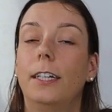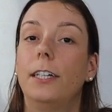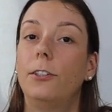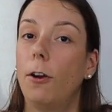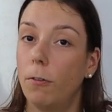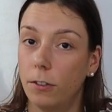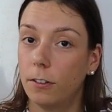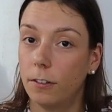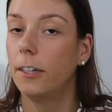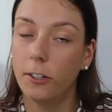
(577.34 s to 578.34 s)
in
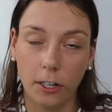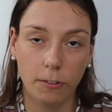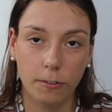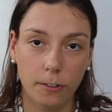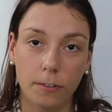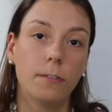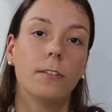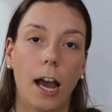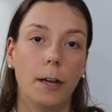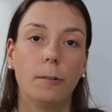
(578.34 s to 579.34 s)
total, in general,
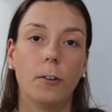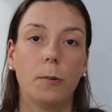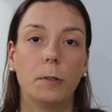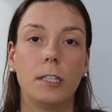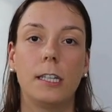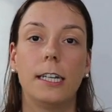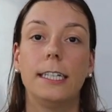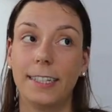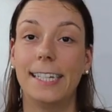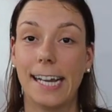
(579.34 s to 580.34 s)
I would always
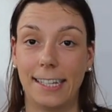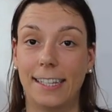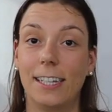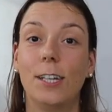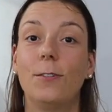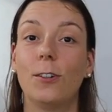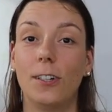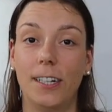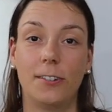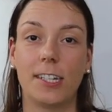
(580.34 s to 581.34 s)
say yes, if you're
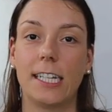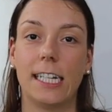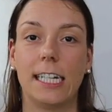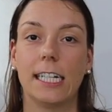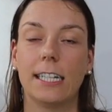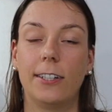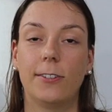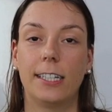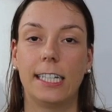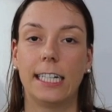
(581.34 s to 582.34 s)
interested in
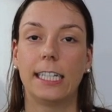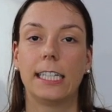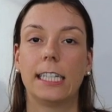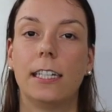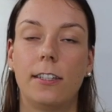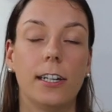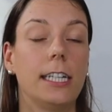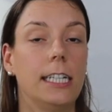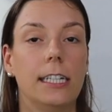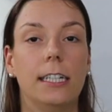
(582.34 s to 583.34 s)
linguistics,
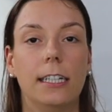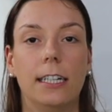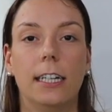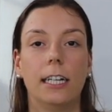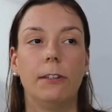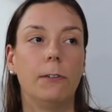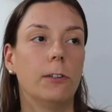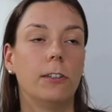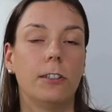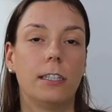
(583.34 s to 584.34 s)
study it if
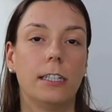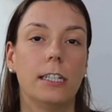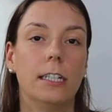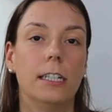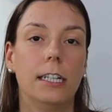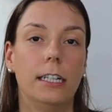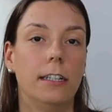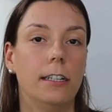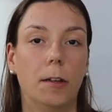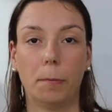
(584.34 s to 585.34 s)
you're interested
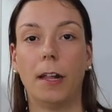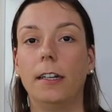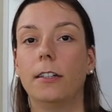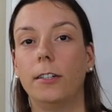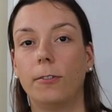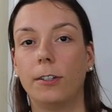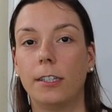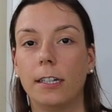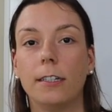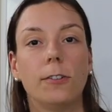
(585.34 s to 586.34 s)
in applied
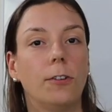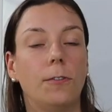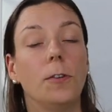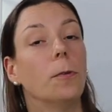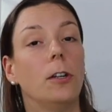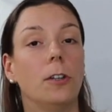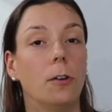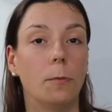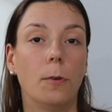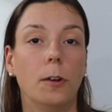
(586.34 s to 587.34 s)
linguistics or if you want to
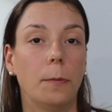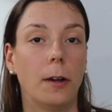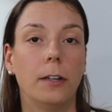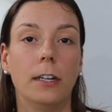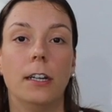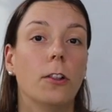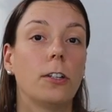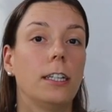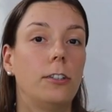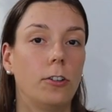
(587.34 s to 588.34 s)
know more about it,
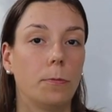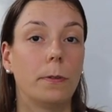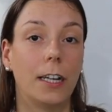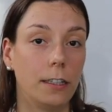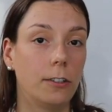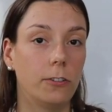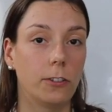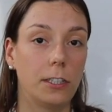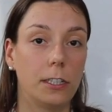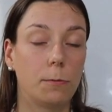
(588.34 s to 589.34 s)
look into applied
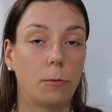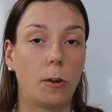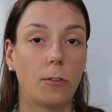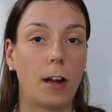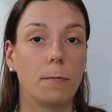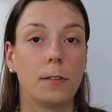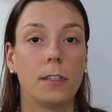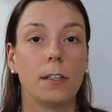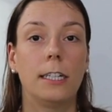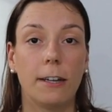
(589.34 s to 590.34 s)
linguistics programs.
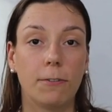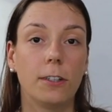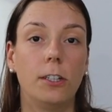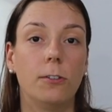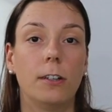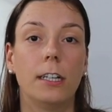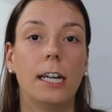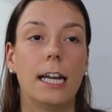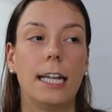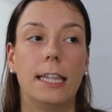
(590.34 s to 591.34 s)
Definitely do it
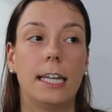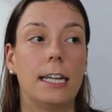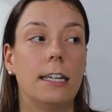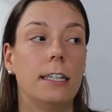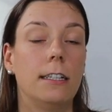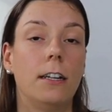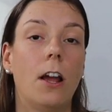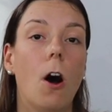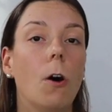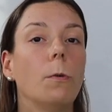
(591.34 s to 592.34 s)
and then
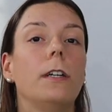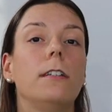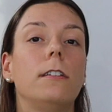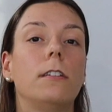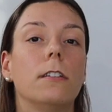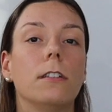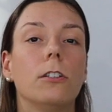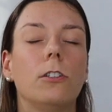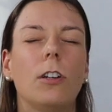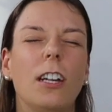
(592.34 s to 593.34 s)
always
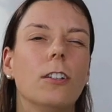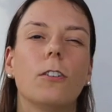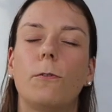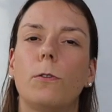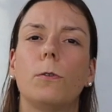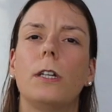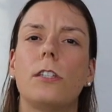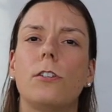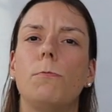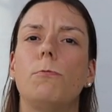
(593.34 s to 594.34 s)
try to look for
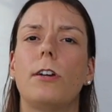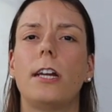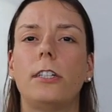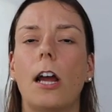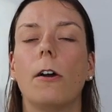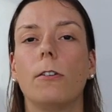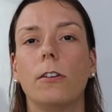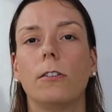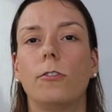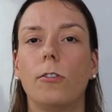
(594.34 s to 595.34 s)
ways to branch out.
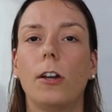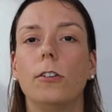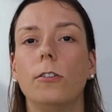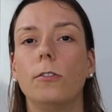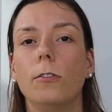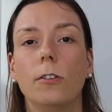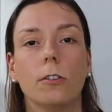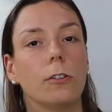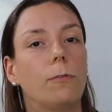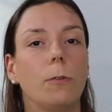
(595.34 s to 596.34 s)
Try to
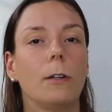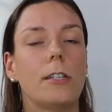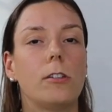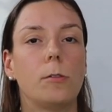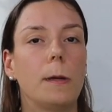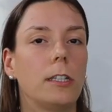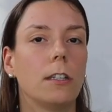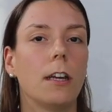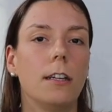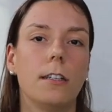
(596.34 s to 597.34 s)
look for ways to
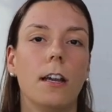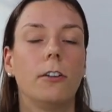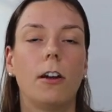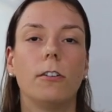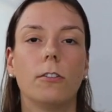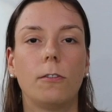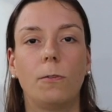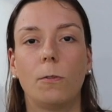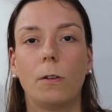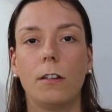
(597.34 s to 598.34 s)
specialize, try to look
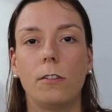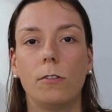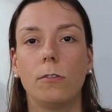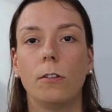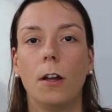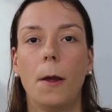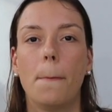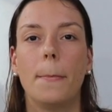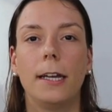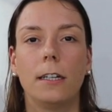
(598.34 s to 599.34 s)
for ways to
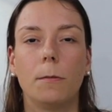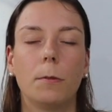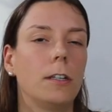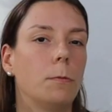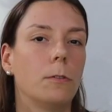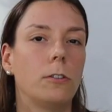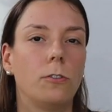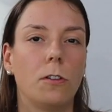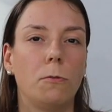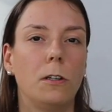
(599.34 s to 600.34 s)
make it applicable
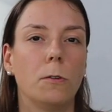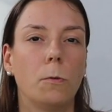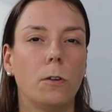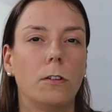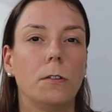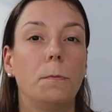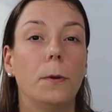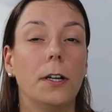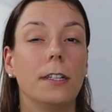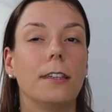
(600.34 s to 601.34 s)
to the real world,
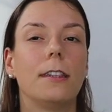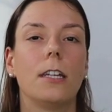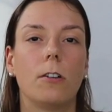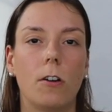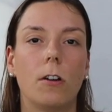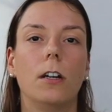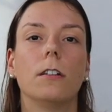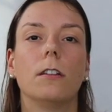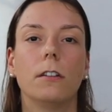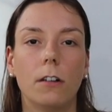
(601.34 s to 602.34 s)
but there are
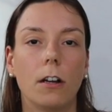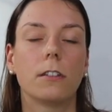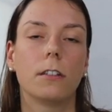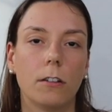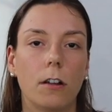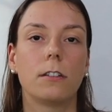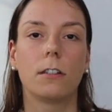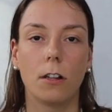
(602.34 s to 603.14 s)
lots and lots and